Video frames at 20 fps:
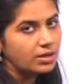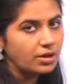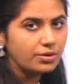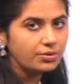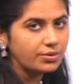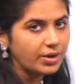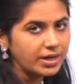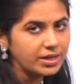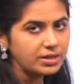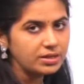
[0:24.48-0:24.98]

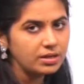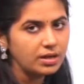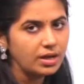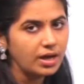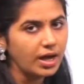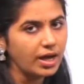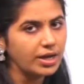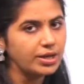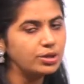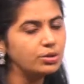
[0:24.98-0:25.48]
Right,
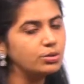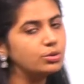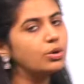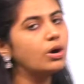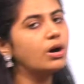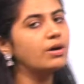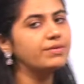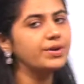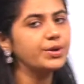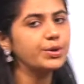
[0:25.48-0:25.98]
and you know
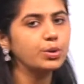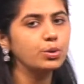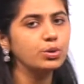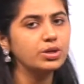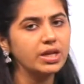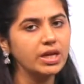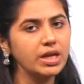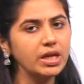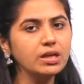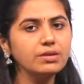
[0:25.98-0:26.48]
our
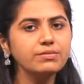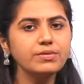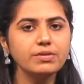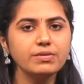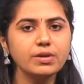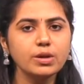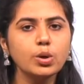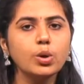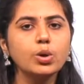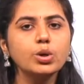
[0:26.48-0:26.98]
routine, we
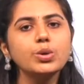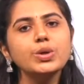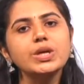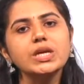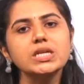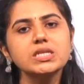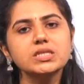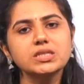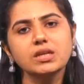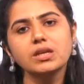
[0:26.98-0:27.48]
will go to
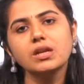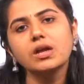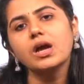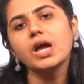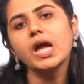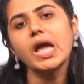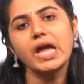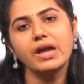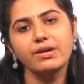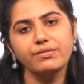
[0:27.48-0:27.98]
each and
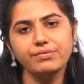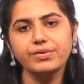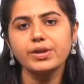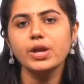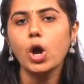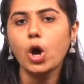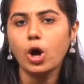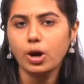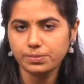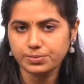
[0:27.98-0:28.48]
every
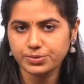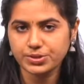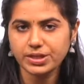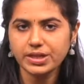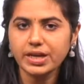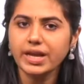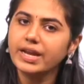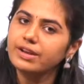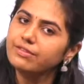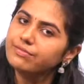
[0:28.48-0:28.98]
option
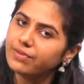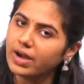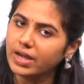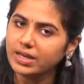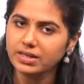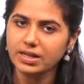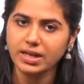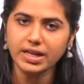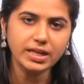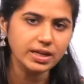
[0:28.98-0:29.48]
and
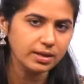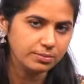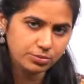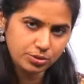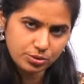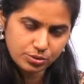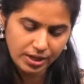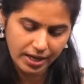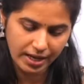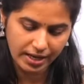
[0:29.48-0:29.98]
finally come
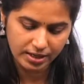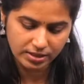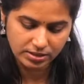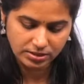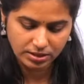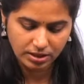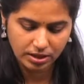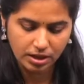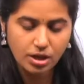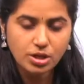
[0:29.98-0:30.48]
to the
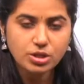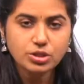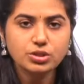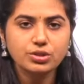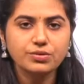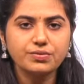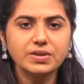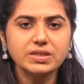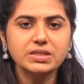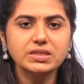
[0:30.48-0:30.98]
answer. So
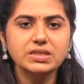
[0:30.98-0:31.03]
first